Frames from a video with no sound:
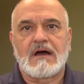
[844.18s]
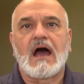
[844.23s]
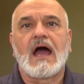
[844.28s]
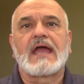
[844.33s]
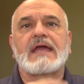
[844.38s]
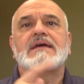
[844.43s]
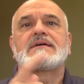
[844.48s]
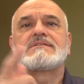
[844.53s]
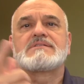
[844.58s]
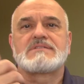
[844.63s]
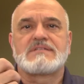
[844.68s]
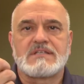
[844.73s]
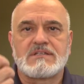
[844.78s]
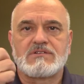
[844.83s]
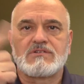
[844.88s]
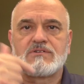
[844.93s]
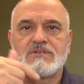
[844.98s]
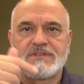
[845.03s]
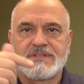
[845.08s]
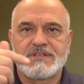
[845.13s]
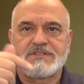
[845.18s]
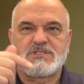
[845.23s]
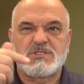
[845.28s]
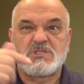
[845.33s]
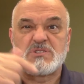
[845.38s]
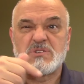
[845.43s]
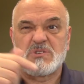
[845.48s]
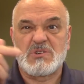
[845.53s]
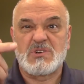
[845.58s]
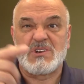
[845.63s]
I can see doing this
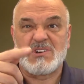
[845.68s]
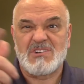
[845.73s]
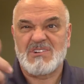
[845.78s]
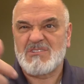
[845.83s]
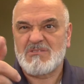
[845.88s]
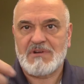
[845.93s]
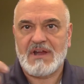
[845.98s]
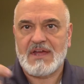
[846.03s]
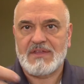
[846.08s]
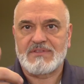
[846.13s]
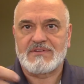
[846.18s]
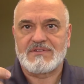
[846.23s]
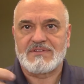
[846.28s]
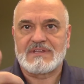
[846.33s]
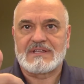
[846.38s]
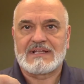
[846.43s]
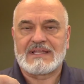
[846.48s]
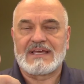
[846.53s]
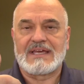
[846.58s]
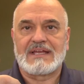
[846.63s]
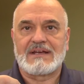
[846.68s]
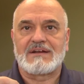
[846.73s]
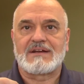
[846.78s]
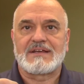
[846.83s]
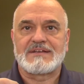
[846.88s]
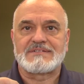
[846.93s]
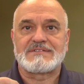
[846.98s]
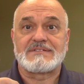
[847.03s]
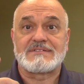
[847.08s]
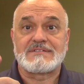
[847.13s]
sooner rather than later
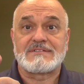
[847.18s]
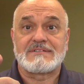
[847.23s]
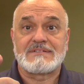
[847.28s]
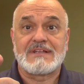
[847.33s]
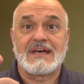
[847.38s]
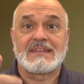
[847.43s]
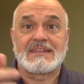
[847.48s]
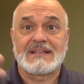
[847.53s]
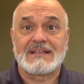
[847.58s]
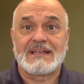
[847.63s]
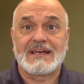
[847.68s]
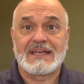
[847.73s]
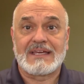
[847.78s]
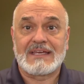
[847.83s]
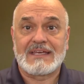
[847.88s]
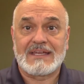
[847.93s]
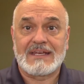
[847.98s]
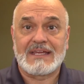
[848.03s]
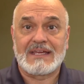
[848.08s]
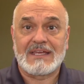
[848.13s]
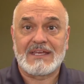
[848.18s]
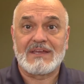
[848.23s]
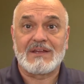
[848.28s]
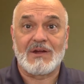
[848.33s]
because there's nothing like getting,